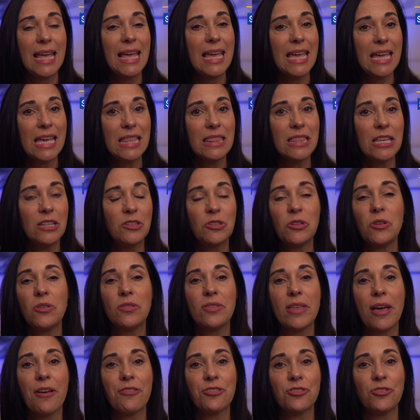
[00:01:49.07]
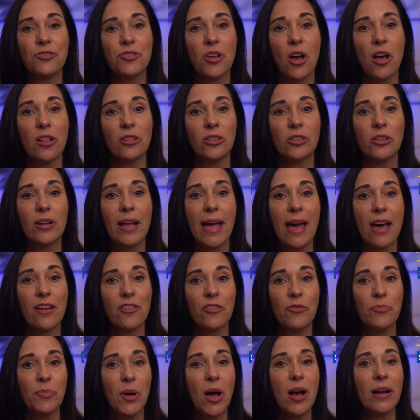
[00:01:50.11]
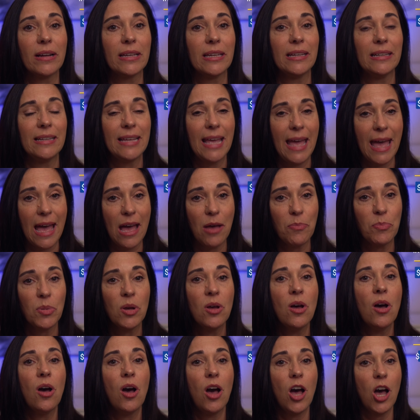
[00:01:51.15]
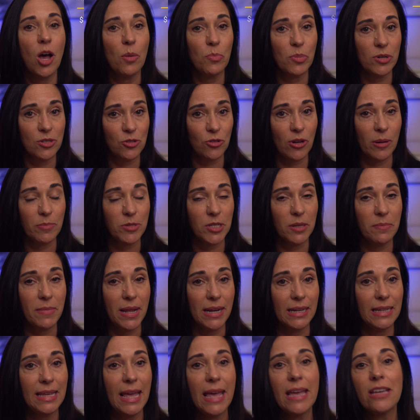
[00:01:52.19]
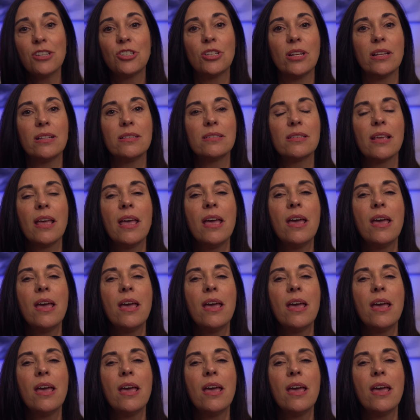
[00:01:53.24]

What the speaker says: and the $2,000 out-of-pocket cap on prescription medications,